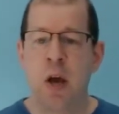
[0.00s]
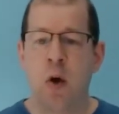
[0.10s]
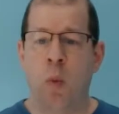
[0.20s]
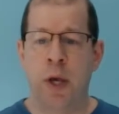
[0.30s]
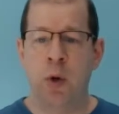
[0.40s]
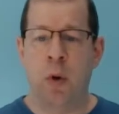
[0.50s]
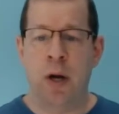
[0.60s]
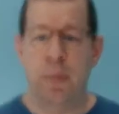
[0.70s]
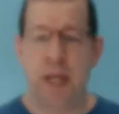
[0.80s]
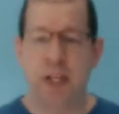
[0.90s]
What you want to
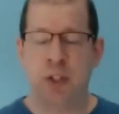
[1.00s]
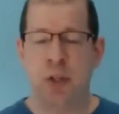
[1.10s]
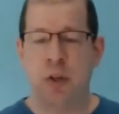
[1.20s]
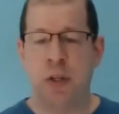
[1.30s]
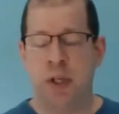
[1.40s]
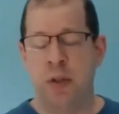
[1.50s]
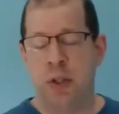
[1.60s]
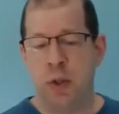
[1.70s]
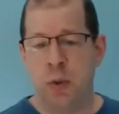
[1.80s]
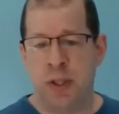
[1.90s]
make sure that you
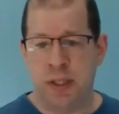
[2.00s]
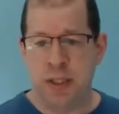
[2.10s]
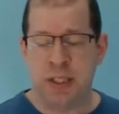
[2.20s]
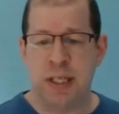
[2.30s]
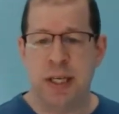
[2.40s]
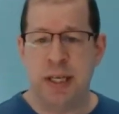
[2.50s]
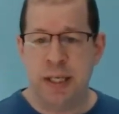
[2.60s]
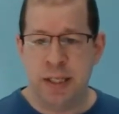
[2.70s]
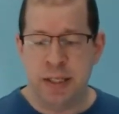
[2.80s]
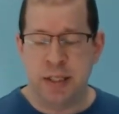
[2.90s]
do with this
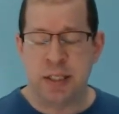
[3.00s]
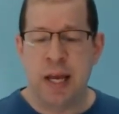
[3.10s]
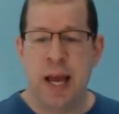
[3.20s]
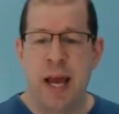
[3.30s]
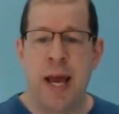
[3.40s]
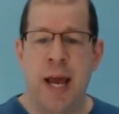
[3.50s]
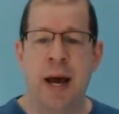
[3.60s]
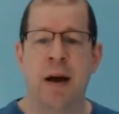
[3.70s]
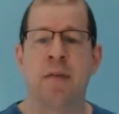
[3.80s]
is have